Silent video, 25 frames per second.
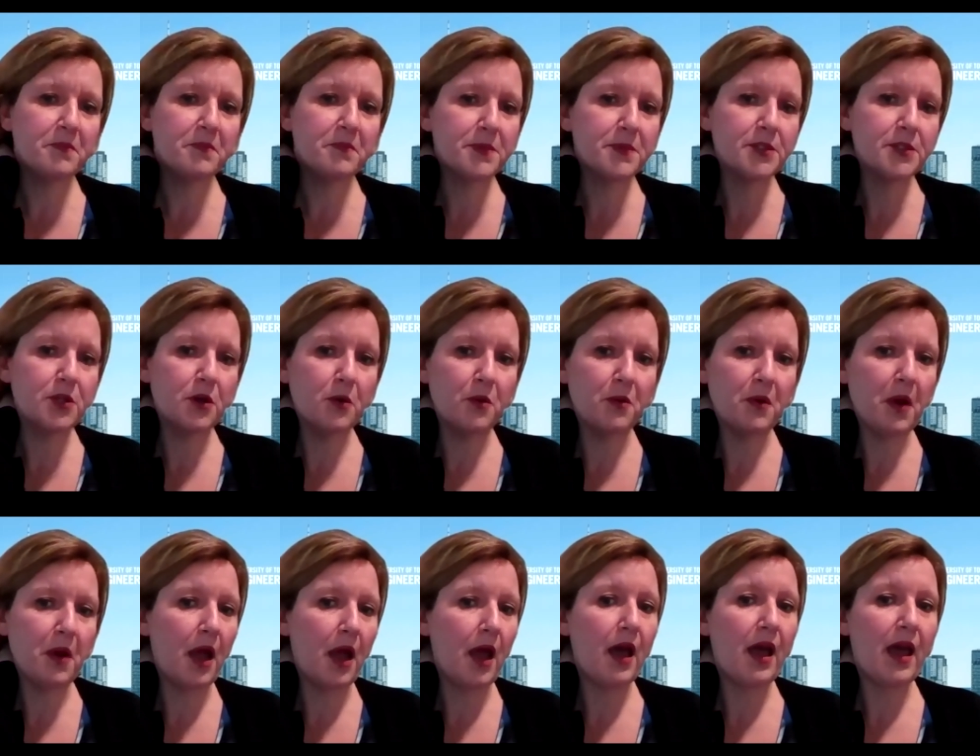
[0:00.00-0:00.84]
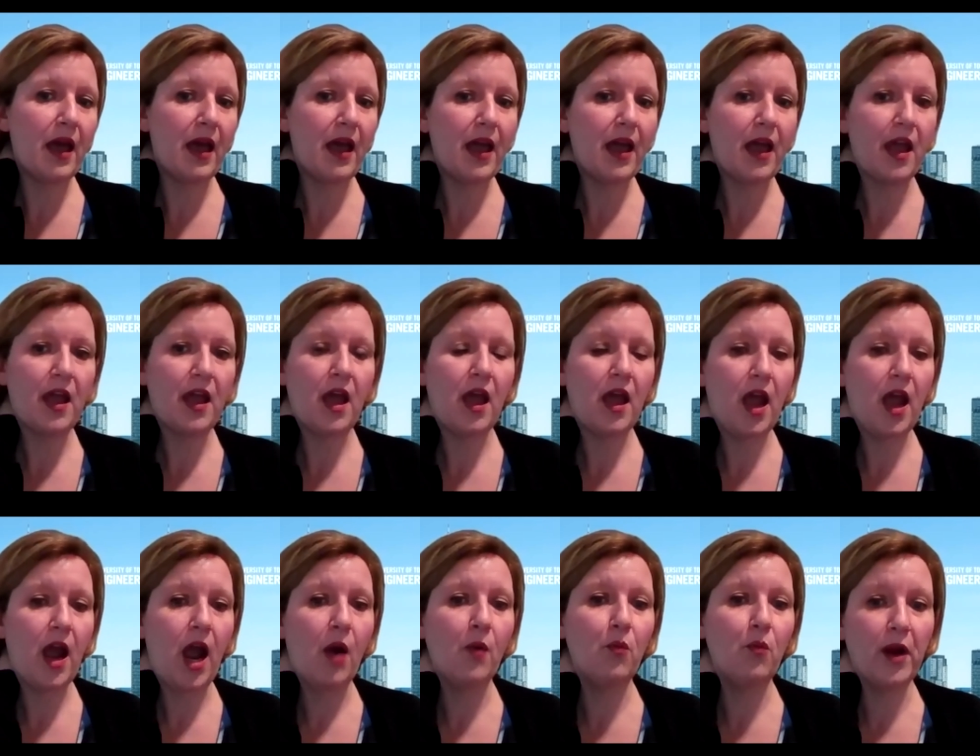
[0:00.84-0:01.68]
So
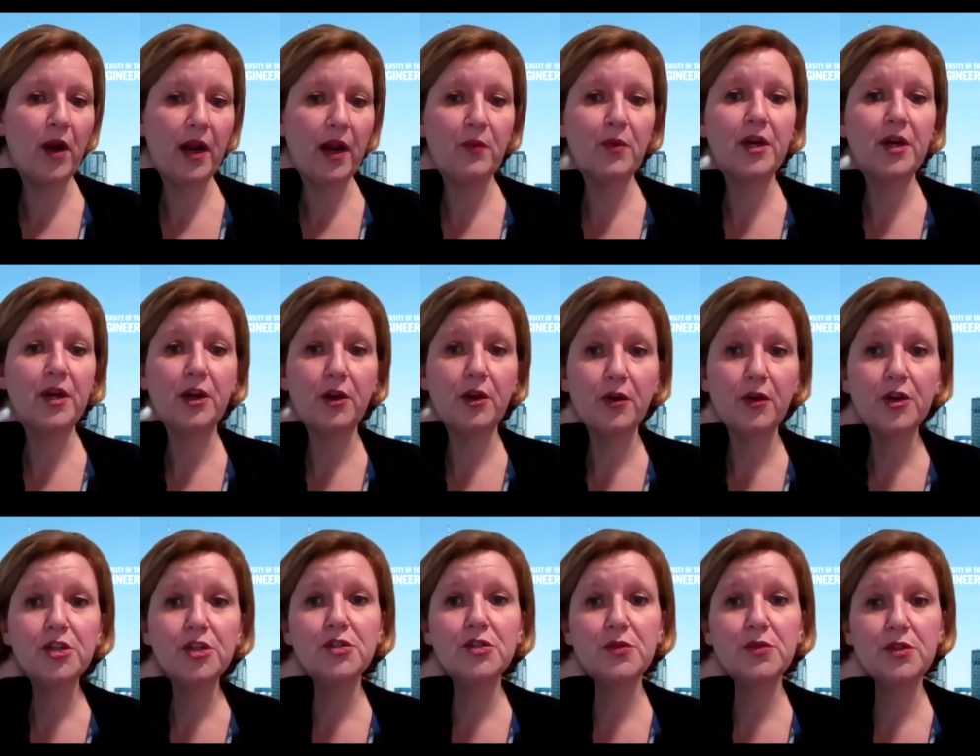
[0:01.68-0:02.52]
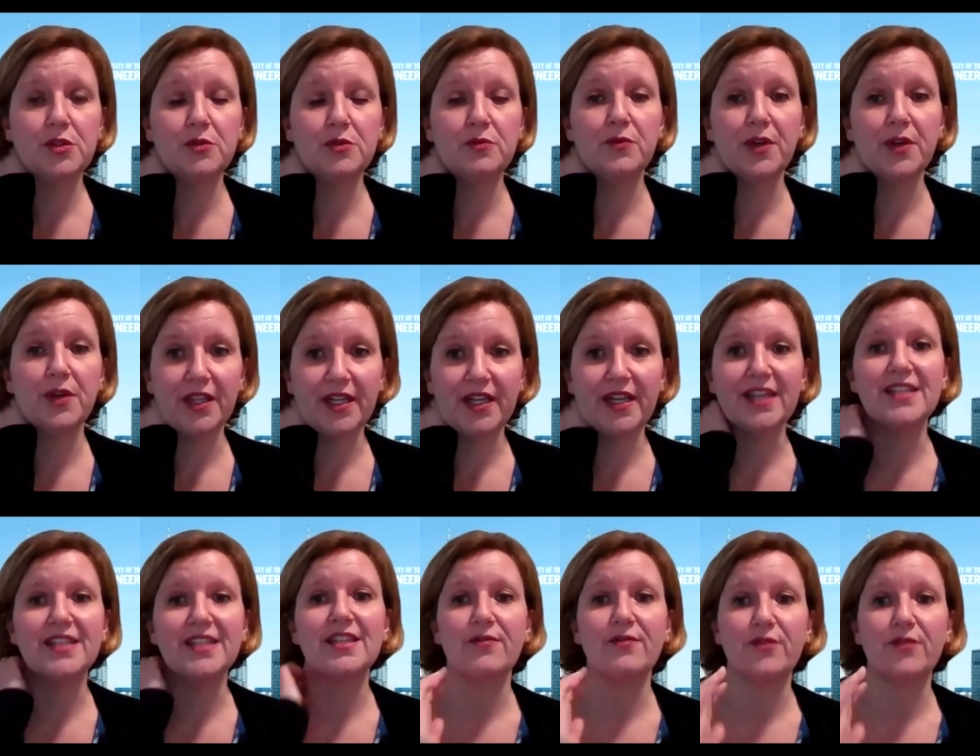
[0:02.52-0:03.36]
what I would encourage you to do really
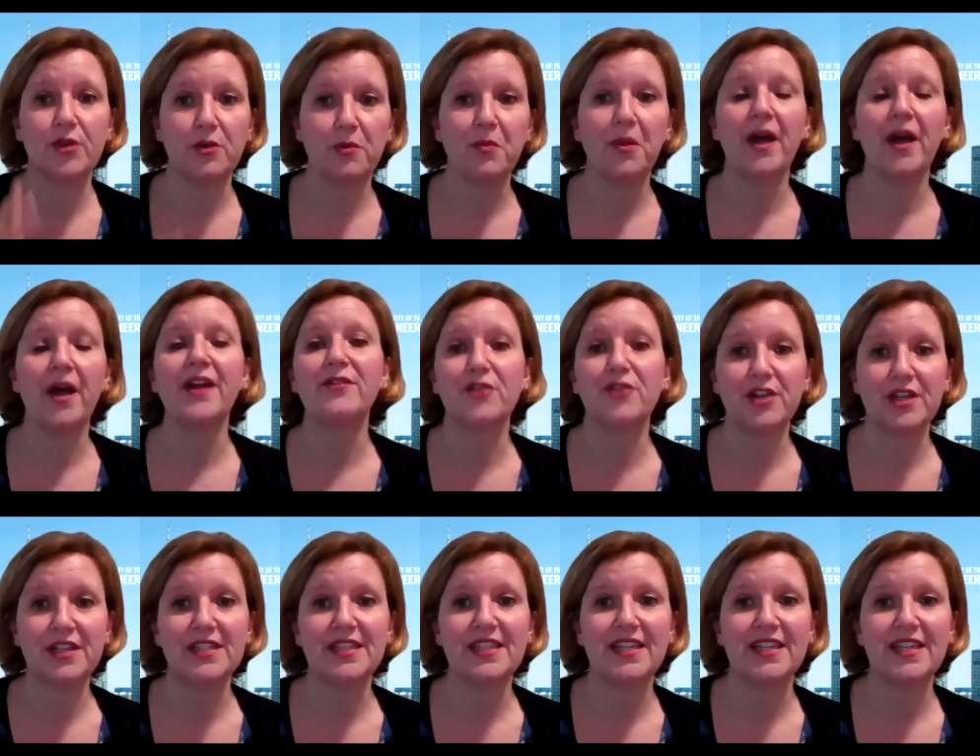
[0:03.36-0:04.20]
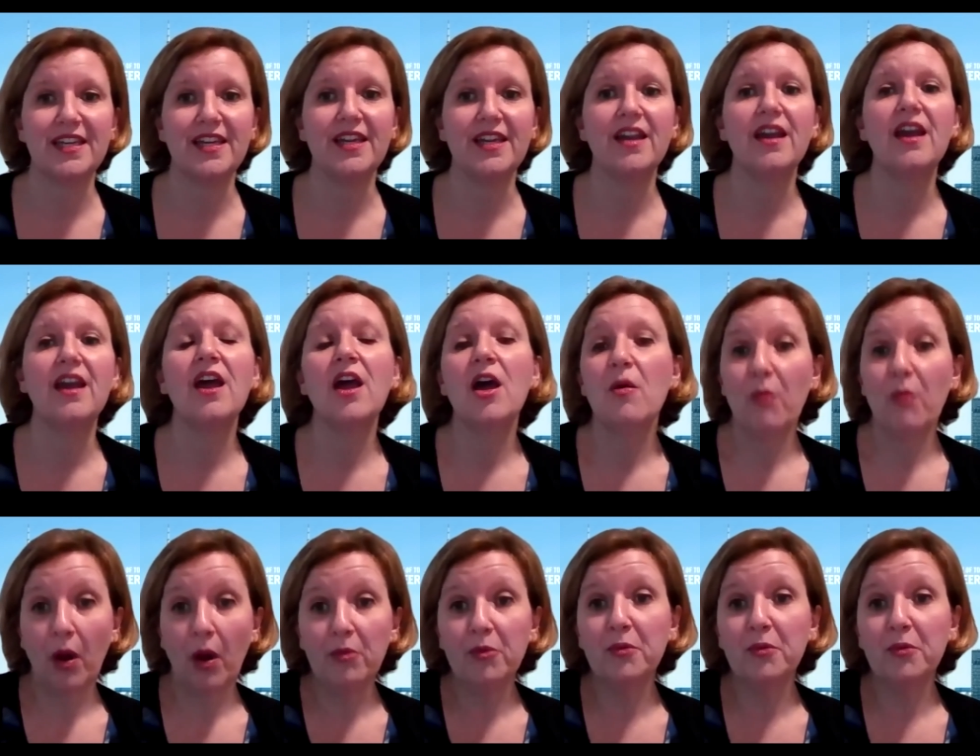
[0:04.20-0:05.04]
is, if you're applying for ECE,
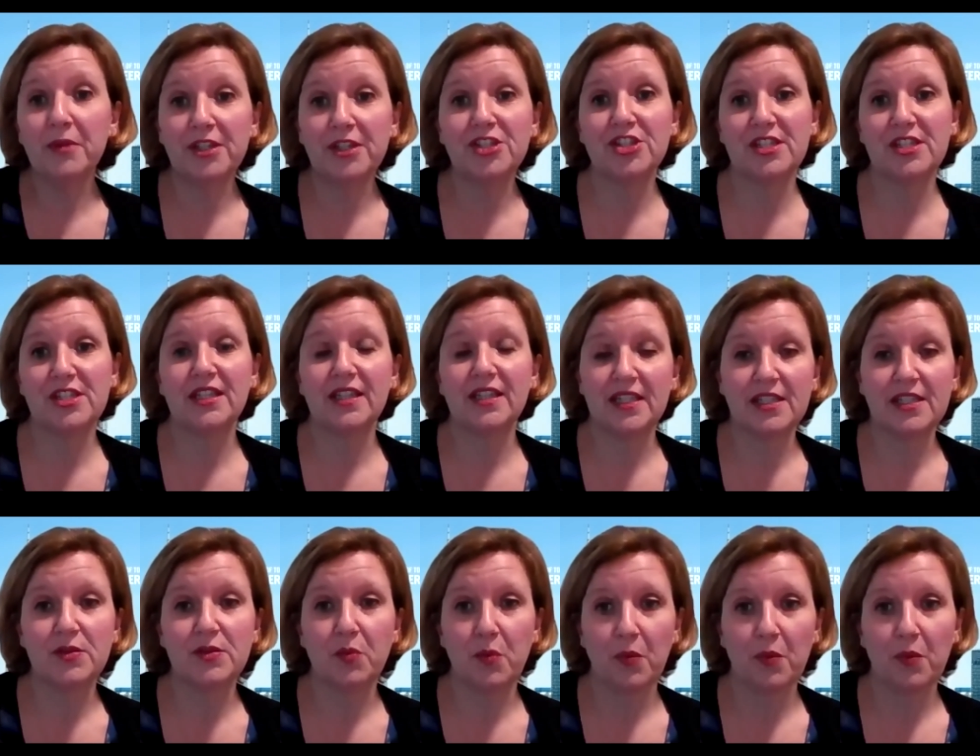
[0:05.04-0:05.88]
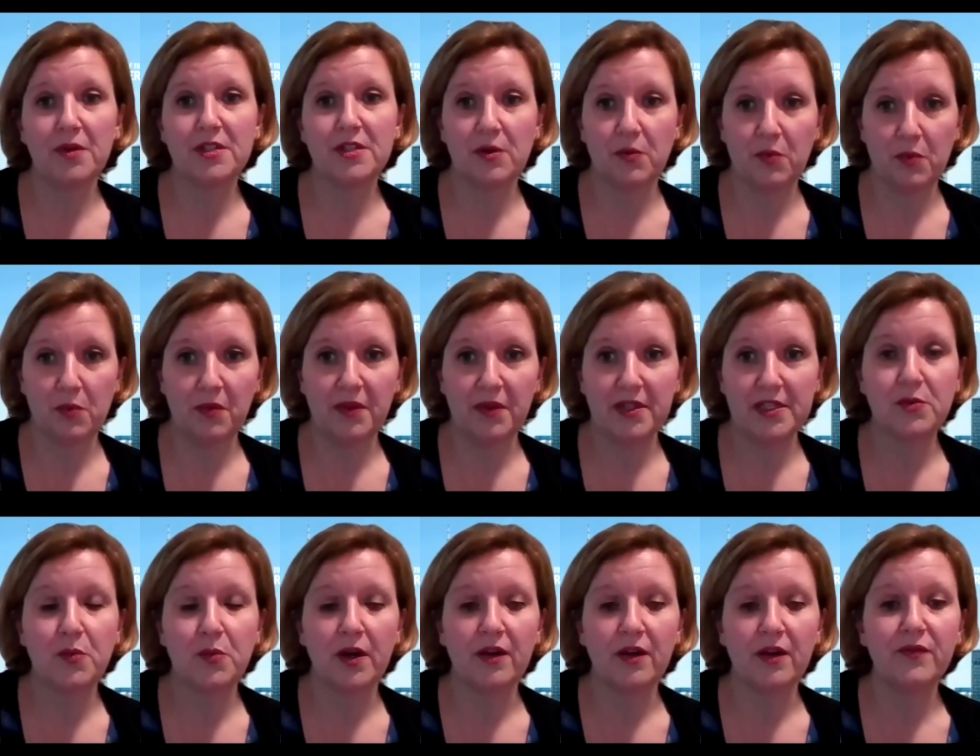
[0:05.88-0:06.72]
probably just to
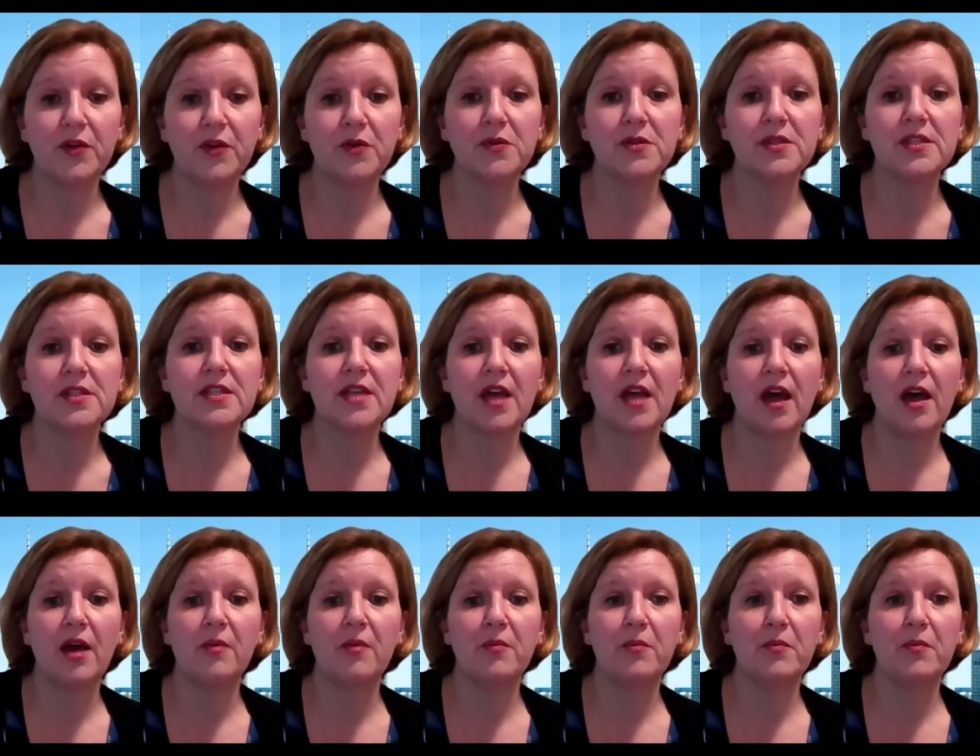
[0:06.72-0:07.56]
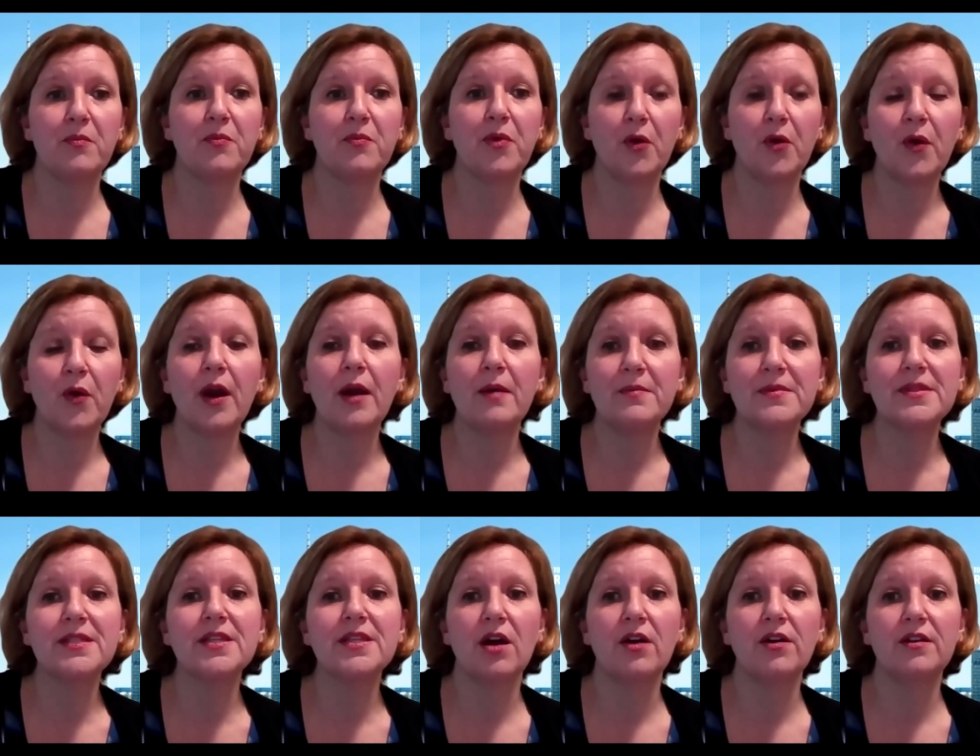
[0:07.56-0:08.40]
list one of those
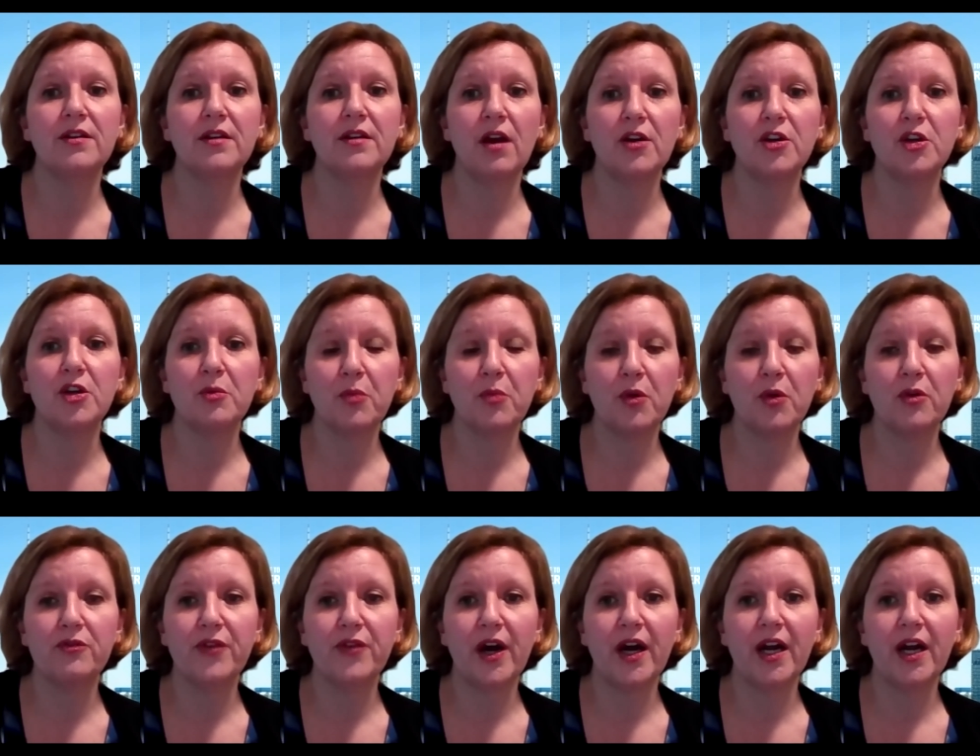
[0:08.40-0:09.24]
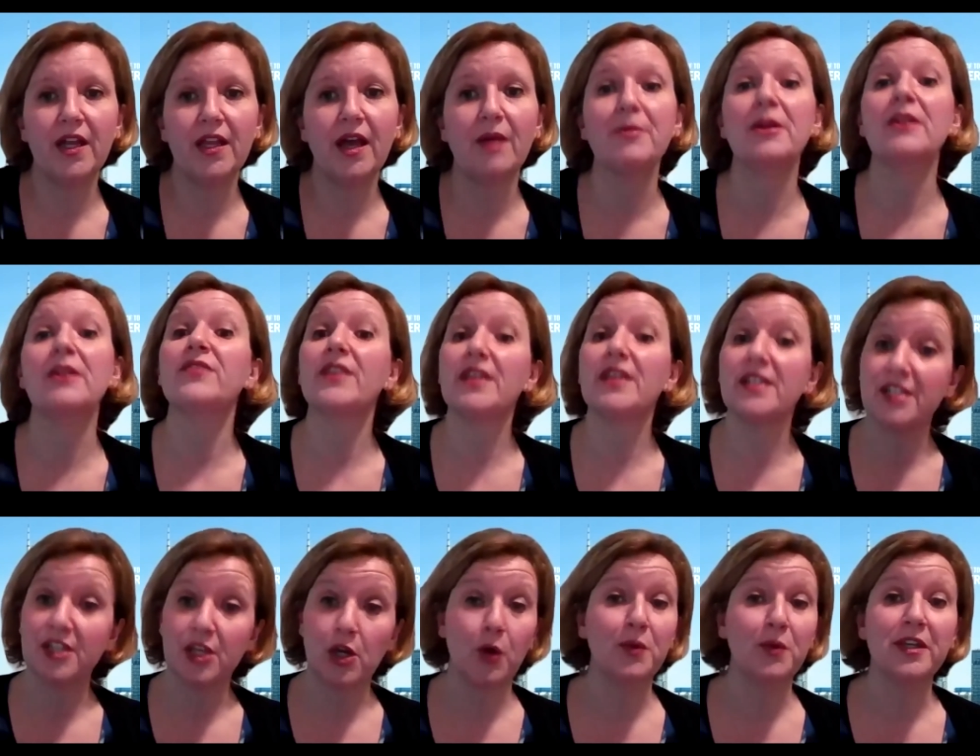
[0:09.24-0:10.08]
programs on your profile. I mean, if that's
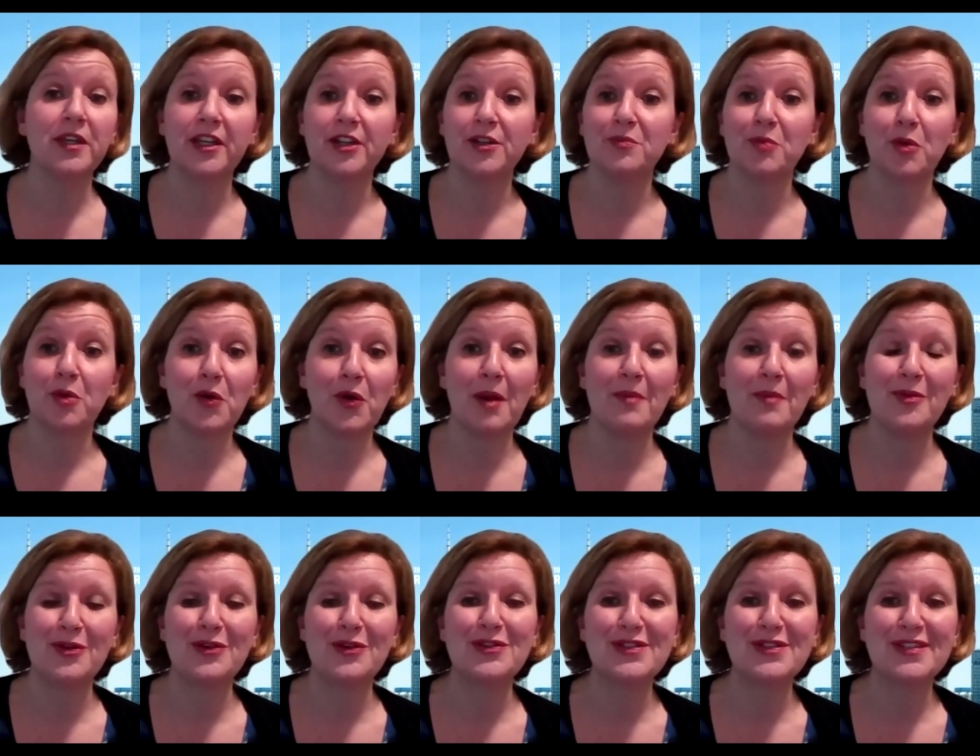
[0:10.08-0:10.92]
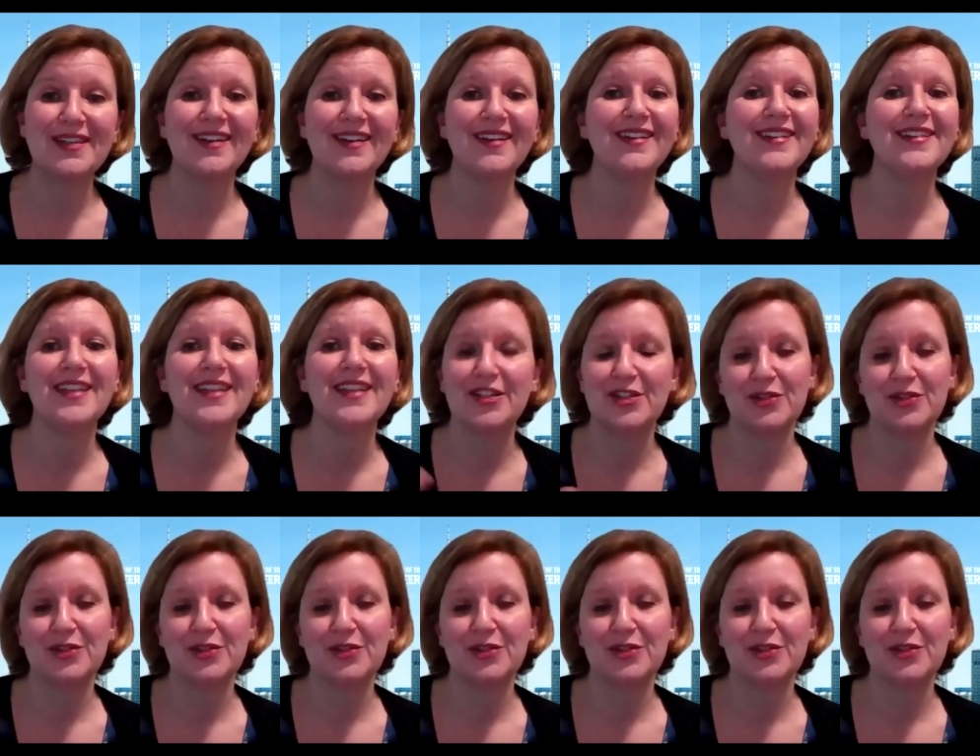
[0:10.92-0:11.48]
the only program you're interested in, then